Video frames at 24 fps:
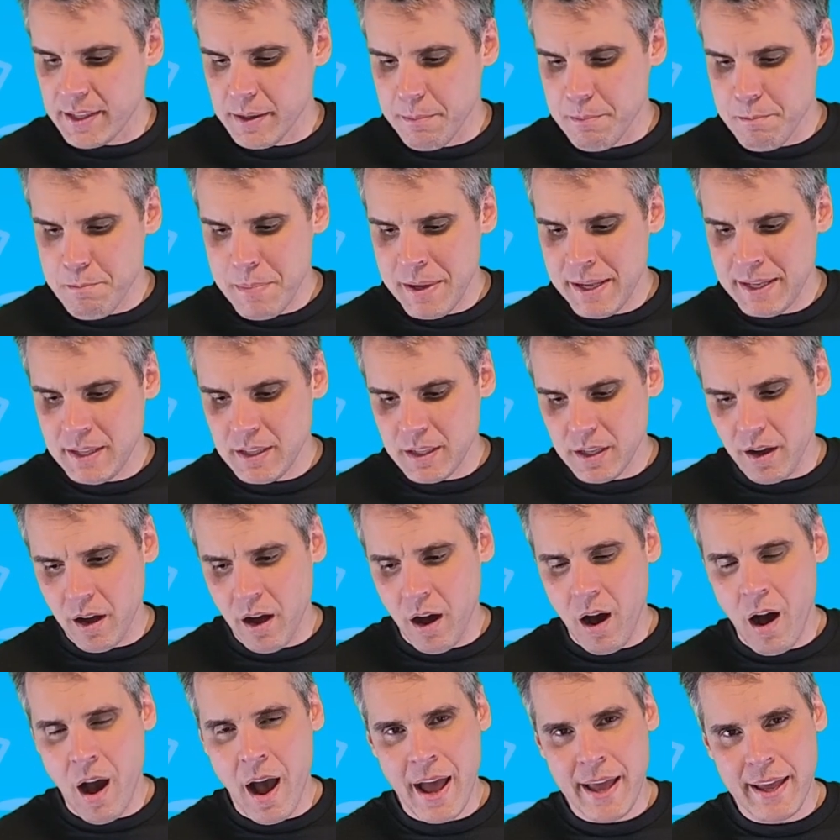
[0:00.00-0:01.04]
That is a
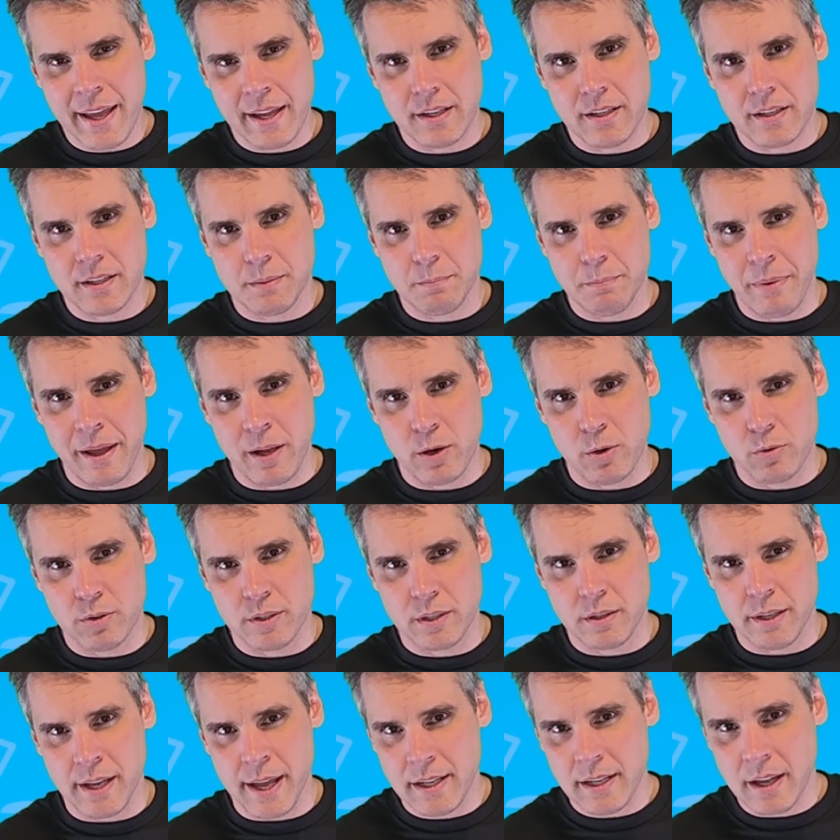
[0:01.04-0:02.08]
mid to high-end
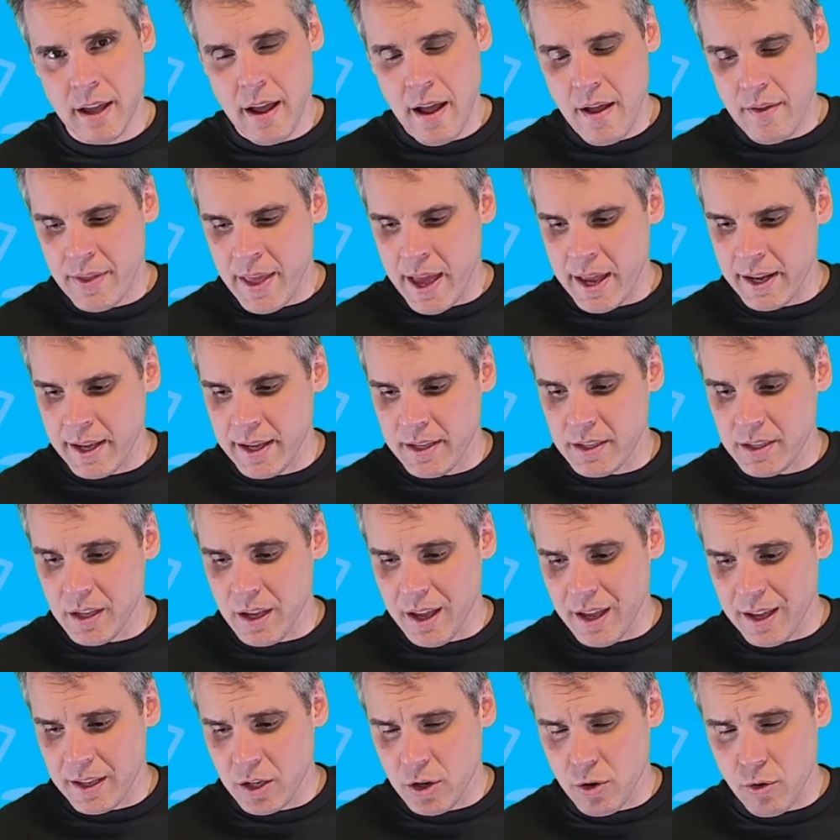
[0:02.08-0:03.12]
pedal set
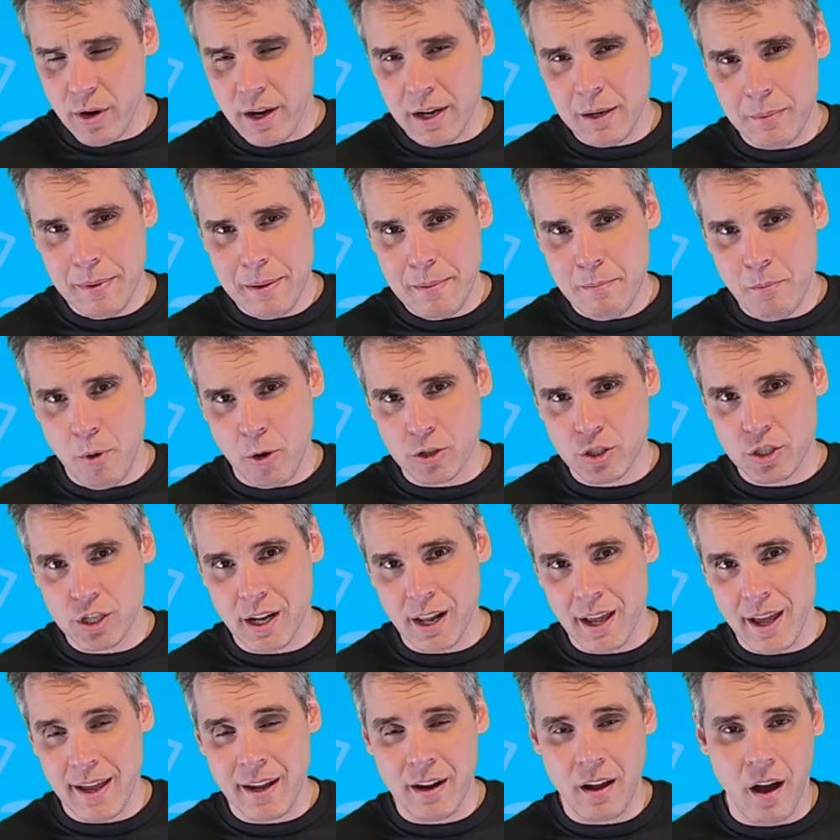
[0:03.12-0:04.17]
that is incredibly
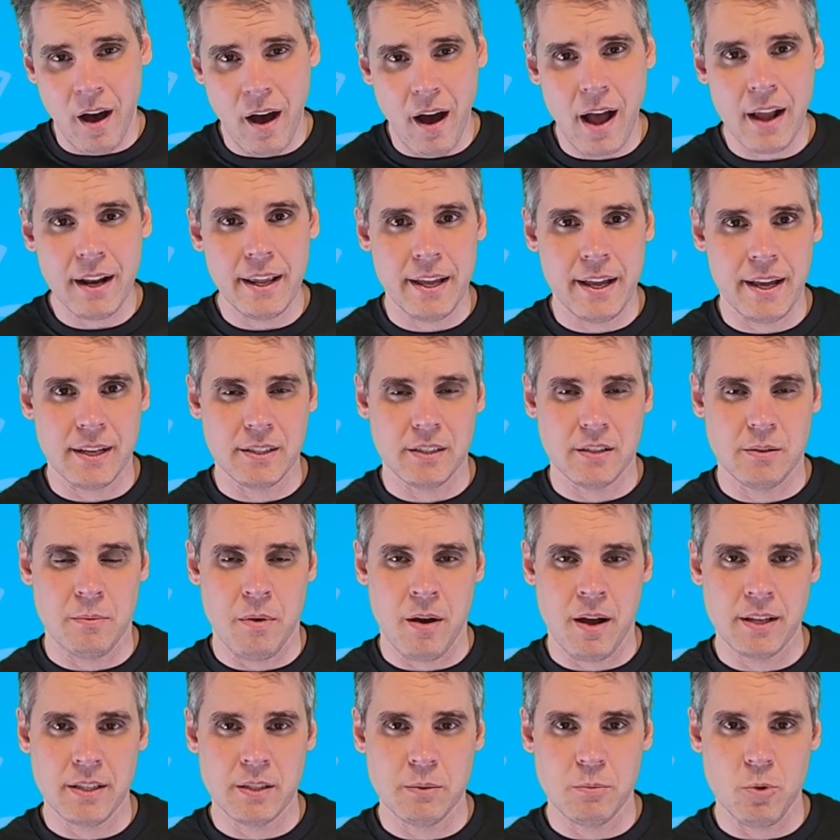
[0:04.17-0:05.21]
modular and highly
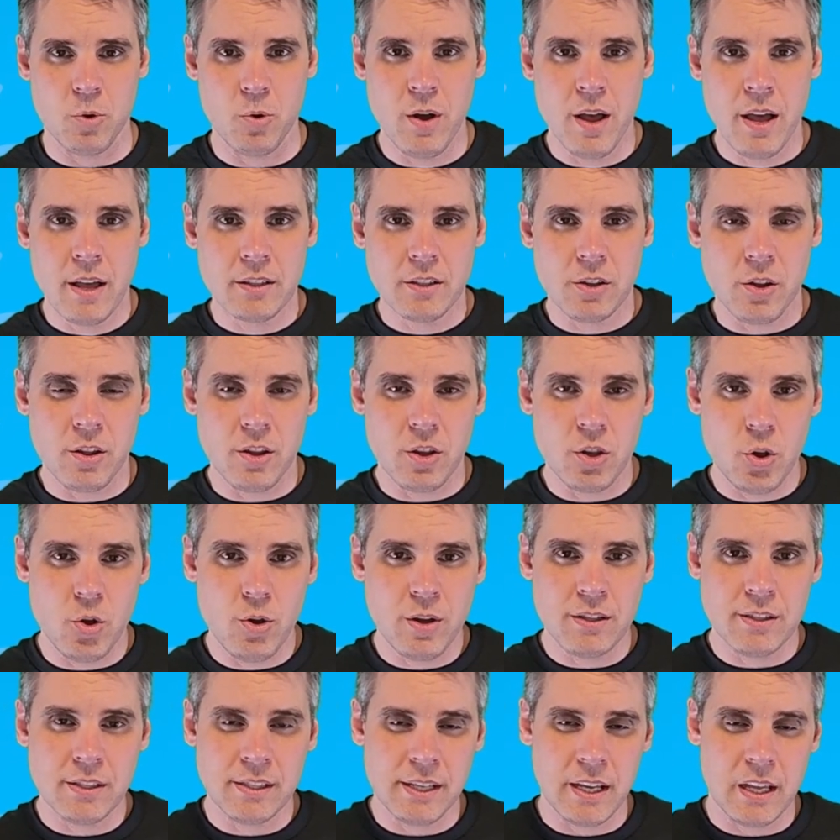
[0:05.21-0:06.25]
customizable so
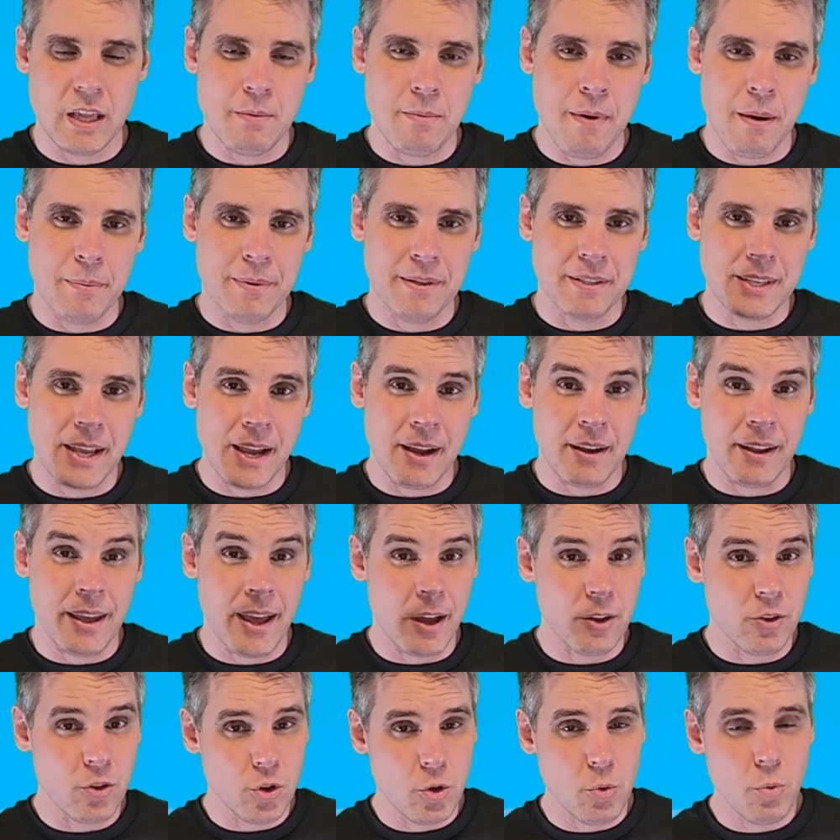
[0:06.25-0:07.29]
that you can set them up
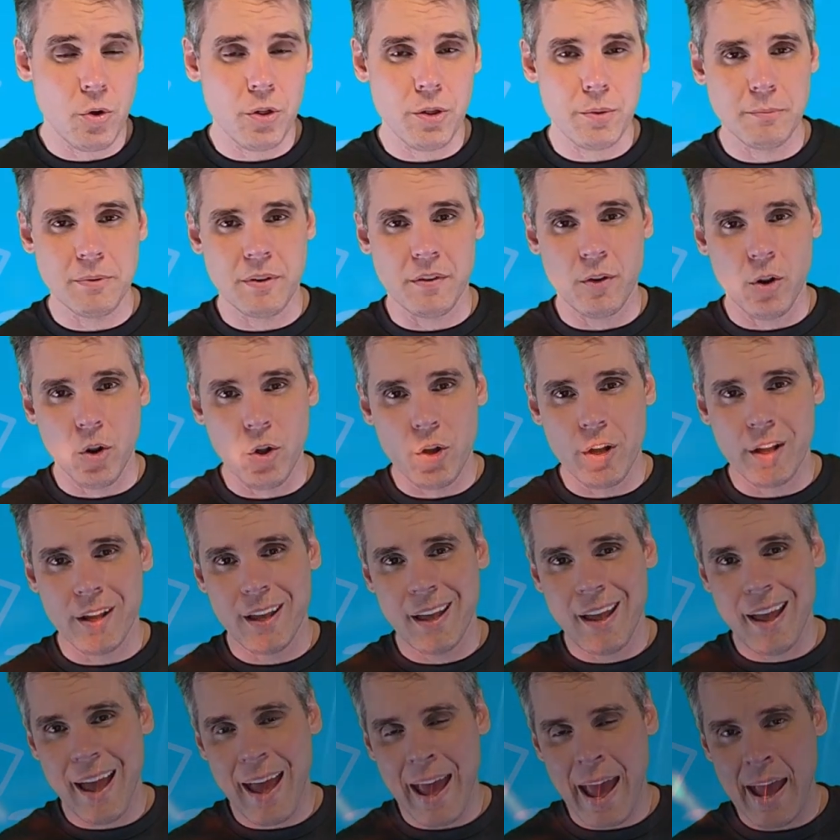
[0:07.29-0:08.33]
exactly how you want them to
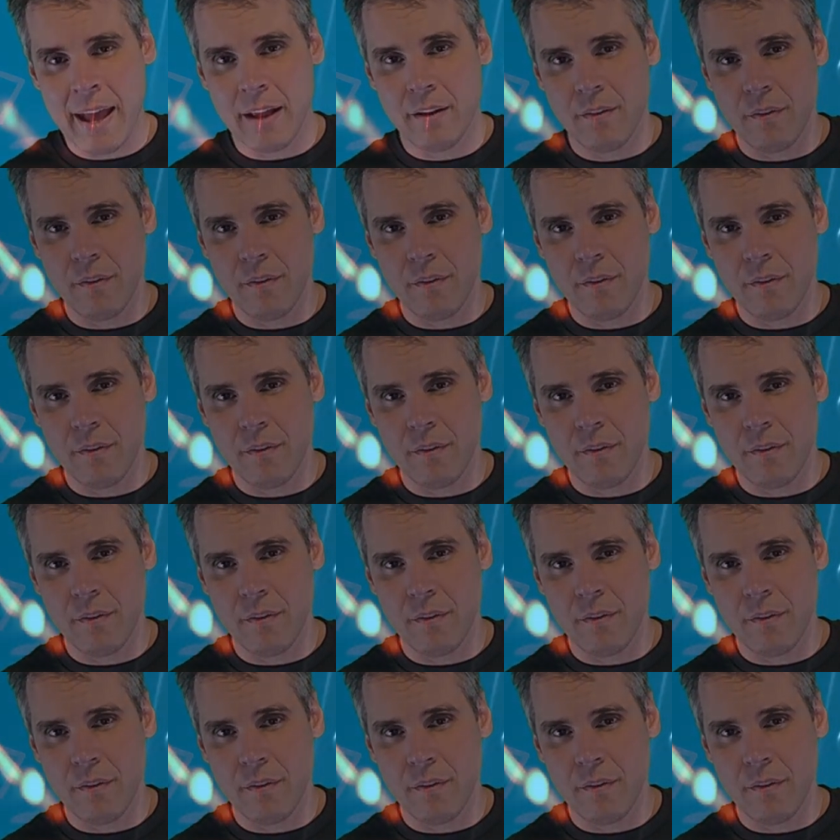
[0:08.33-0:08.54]
look